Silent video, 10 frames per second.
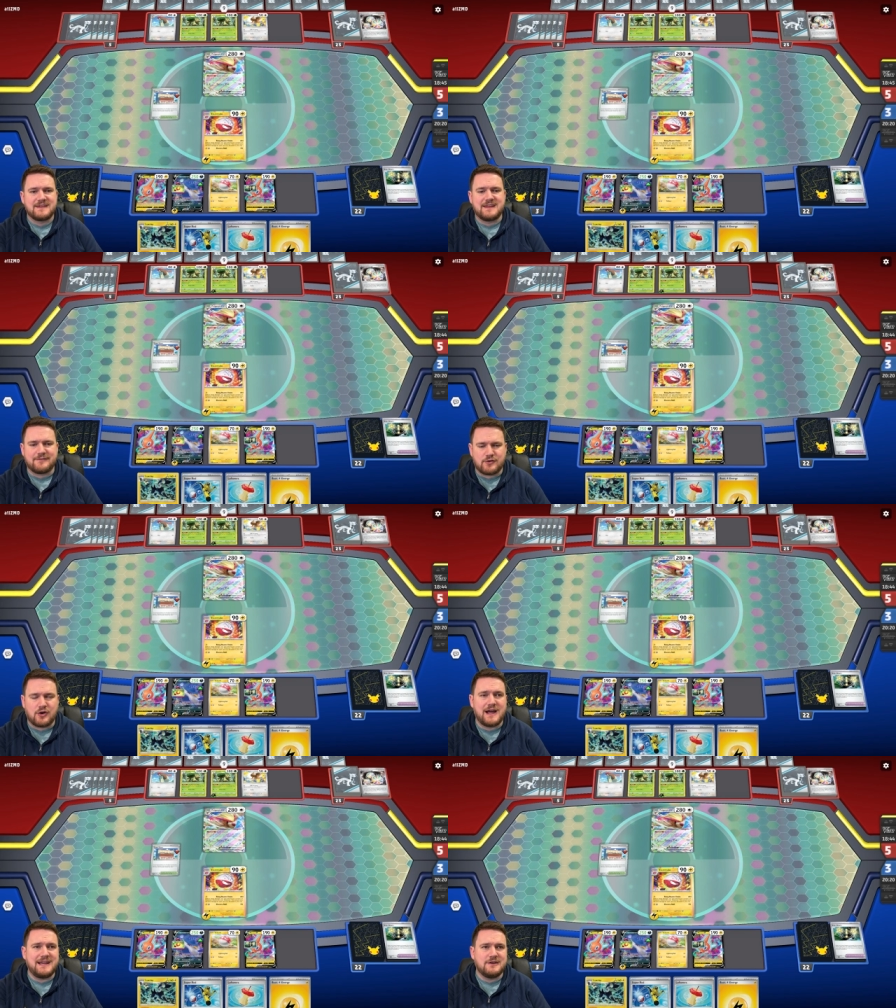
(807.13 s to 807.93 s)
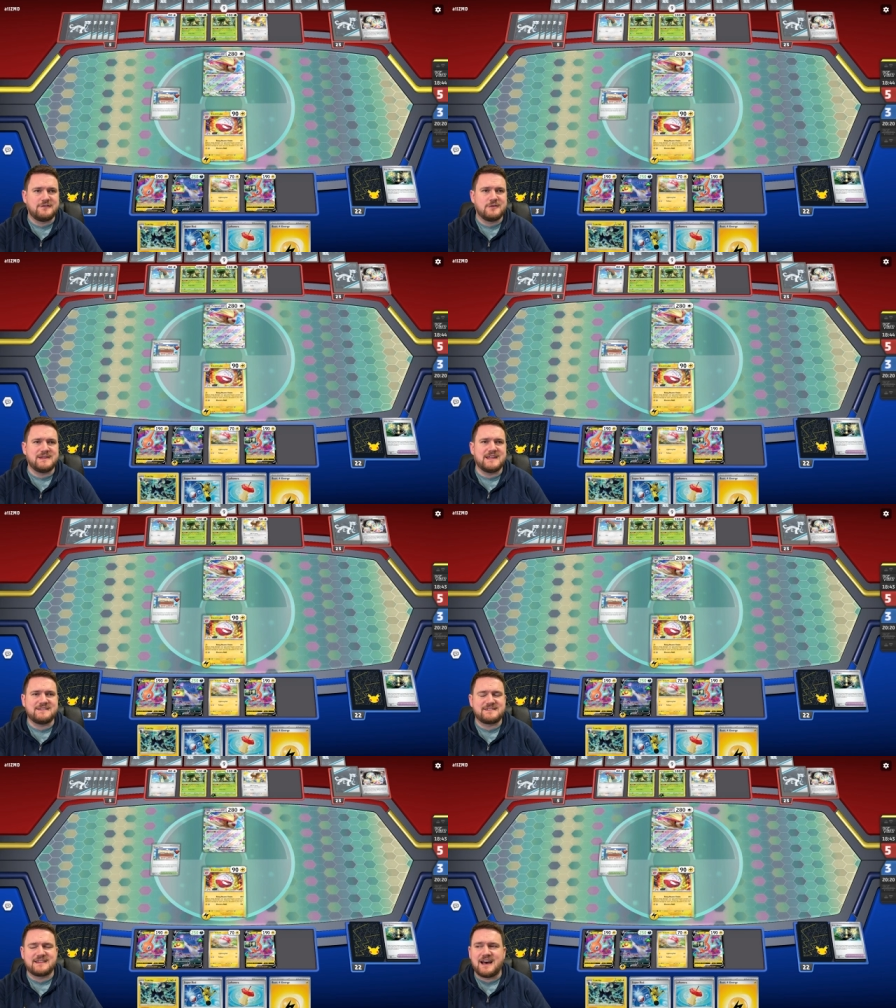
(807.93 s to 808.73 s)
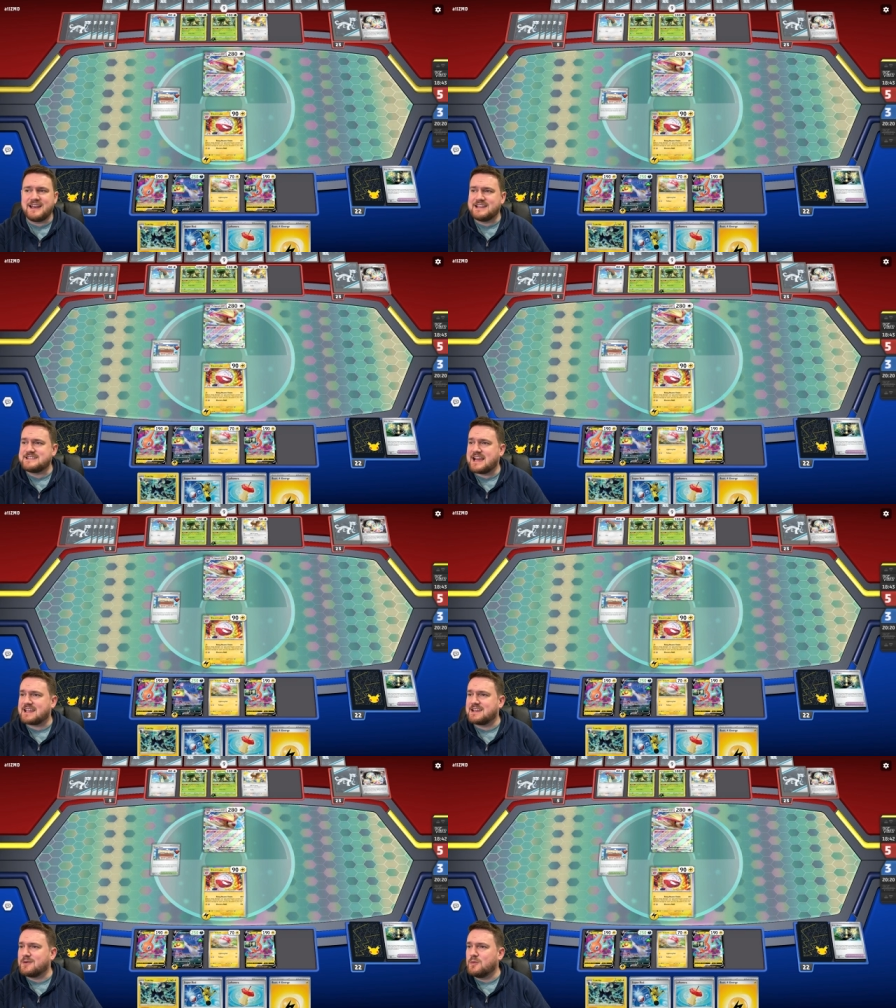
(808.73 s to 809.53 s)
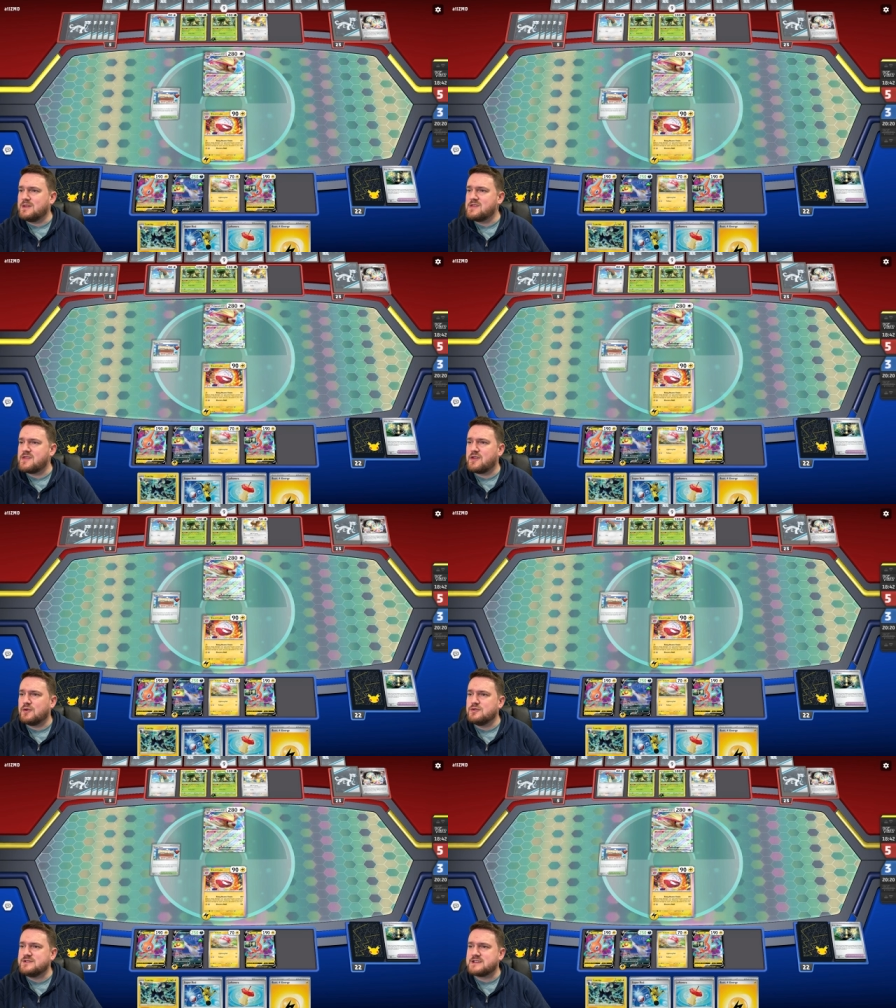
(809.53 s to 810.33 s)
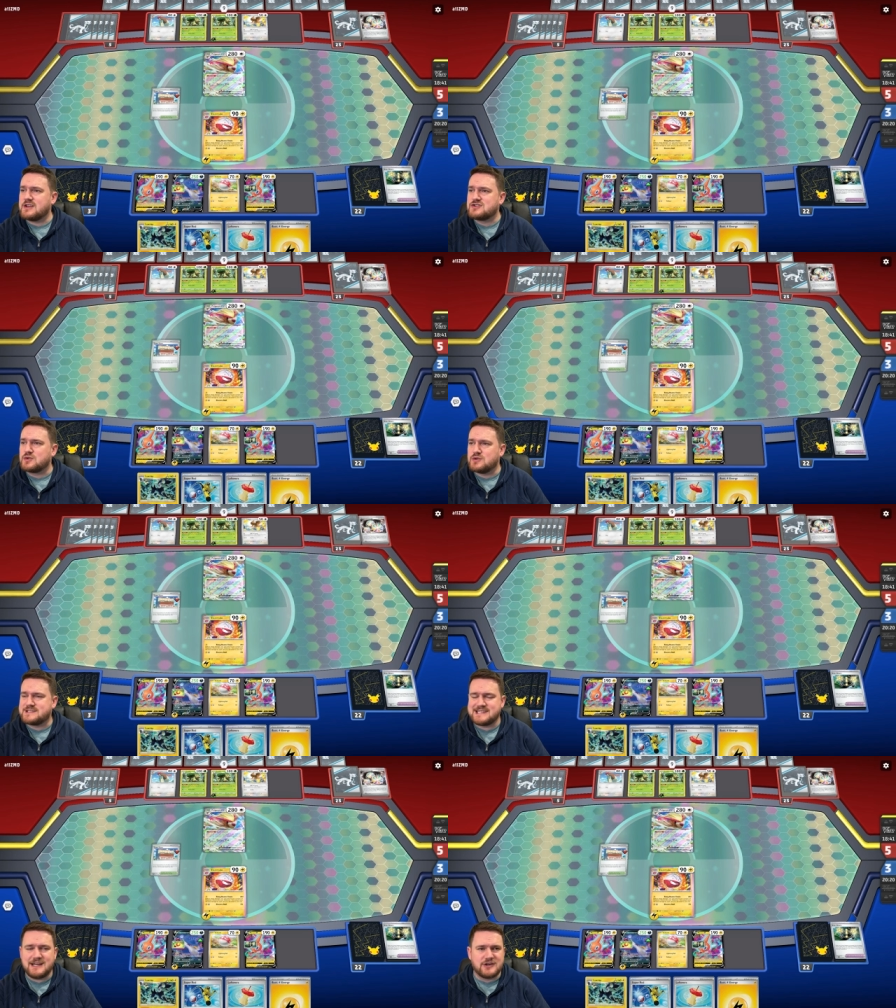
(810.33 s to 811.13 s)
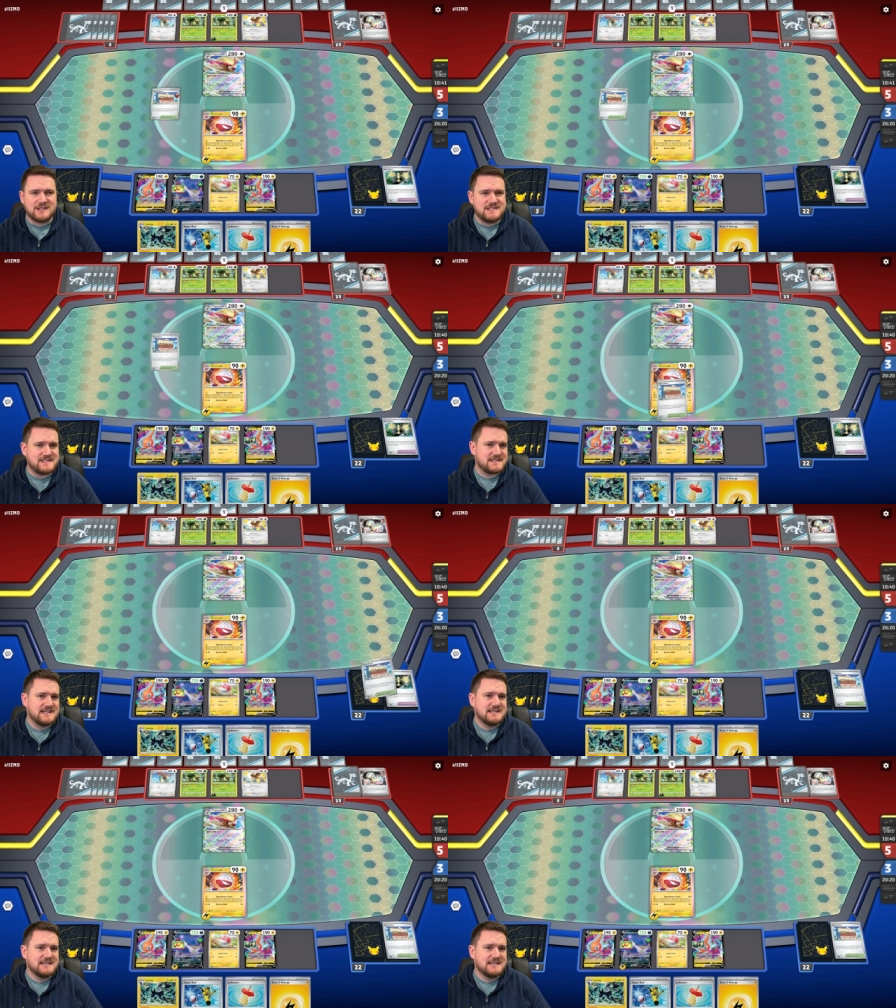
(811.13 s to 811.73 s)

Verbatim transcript: Get a variety of them and then start attacking with those Torterras.